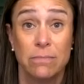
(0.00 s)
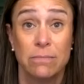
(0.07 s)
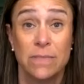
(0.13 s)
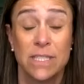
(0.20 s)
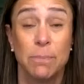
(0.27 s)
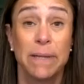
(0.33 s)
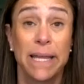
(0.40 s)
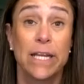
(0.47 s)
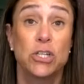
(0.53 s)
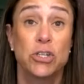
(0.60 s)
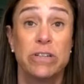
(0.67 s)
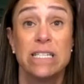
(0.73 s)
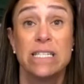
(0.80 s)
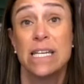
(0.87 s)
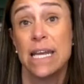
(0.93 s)
to plant
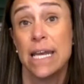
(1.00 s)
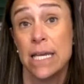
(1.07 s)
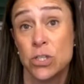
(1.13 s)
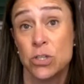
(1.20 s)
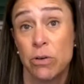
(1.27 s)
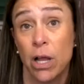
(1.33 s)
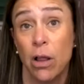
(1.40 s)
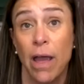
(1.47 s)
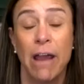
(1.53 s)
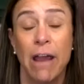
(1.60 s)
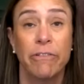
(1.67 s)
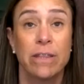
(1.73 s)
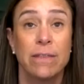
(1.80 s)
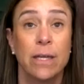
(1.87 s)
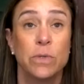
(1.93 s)
trees in Israel.
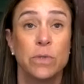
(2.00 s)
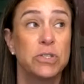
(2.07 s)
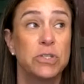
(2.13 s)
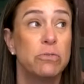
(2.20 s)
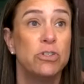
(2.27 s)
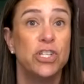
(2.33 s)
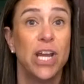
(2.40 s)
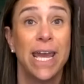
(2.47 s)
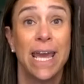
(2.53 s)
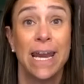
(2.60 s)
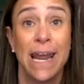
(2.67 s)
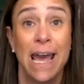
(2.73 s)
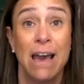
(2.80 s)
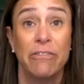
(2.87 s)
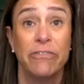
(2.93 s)
Everything was through
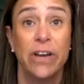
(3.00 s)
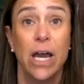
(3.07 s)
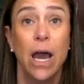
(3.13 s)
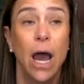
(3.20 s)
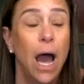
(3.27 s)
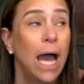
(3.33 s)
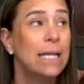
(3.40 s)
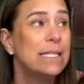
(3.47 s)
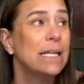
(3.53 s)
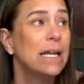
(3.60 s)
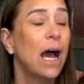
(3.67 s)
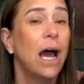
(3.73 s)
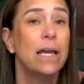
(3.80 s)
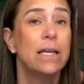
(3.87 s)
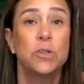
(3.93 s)
JNF. I did a
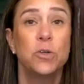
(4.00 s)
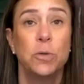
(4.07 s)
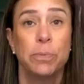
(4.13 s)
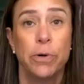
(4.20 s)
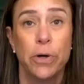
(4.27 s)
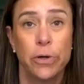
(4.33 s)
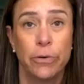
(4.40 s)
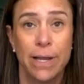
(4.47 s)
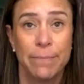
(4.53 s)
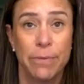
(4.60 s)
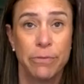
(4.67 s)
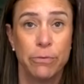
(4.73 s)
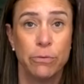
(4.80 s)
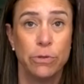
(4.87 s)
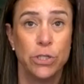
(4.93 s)
high school program
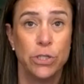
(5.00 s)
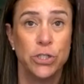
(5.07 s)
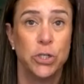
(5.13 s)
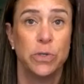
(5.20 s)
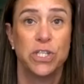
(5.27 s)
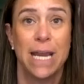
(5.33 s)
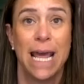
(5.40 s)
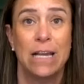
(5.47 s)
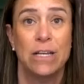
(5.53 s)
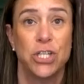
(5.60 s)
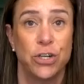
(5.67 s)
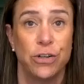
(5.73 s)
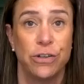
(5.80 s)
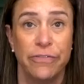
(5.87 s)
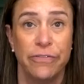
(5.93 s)
through the Jewish
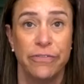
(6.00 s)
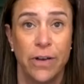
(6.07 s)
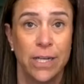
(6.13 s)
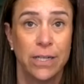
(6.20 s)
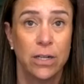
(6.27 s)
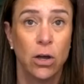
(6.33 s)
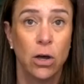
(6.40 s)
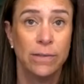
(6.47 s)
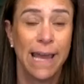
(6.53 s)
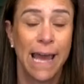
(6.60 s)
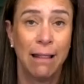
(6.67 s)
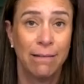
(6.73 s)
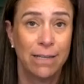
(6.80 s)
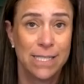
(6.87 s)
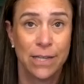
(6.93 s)
National Fund called
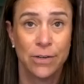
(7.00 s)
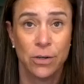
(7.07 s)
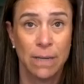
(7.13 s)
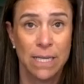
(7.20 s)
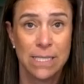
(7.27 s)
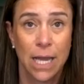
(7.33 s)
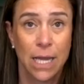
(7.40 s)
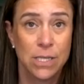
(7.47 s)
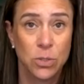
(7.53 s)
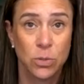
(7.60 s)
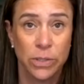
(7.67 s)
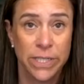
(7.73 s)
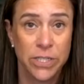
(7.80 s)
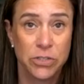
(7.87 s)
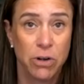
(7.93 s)
Alexander Moss High School
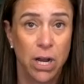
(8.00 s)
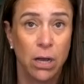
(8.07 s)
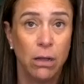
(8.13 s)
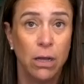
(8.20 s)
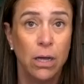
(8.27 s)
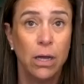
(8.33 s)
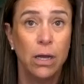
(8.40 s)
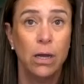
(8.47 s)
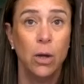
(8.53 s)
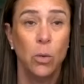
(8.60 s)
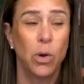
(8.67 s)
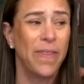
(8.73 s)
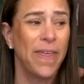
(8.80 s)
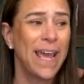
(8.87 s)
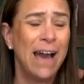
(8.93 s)
in Israel,
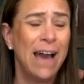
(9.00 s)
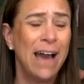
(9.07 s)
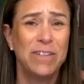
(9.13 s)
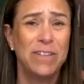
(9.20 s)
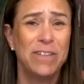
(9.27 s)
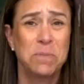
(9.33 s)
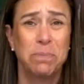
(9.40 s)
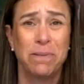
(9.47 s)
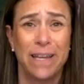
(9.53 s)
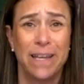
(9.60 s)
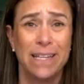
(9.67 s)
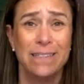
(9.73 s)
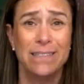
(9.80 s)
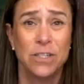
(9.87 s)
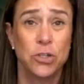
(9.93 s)
where they have us planting
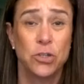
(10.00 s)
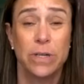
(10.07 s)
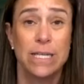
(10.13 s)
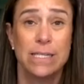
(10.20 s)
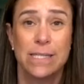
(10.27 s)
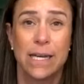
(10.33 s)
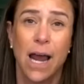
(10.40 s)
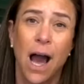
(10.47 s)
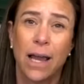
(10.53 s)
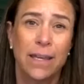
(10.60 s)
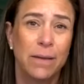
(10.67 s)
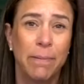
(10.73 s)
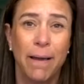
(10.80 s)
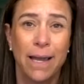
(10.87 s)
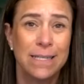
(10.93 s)
trees in
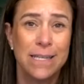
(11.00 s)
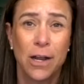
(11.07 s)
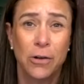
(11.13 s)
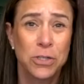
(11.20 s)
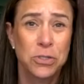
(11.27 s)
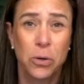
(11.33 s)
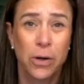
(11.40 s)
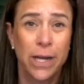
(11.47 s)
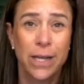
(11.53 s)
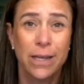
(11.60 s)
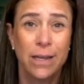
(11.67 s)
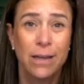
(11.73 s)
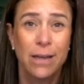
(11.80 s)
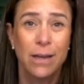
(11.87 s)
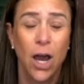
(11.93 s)
occupied territory
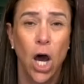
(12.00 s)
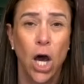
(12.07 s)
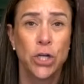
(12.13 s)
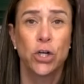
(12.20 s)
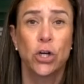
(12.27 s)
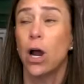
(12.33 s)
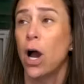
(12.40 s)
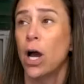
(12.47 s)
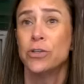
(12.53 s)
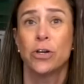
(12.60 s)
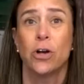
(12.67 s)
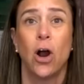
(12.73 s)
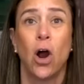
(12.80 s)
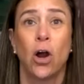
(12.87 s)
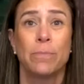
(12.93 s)
under
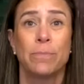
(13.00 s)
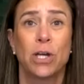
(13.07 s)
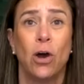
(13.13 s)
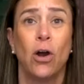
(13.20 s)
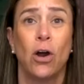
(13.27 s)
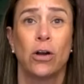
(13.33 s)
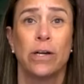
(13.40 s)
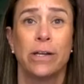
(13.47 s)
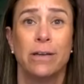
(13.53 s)
armed guard.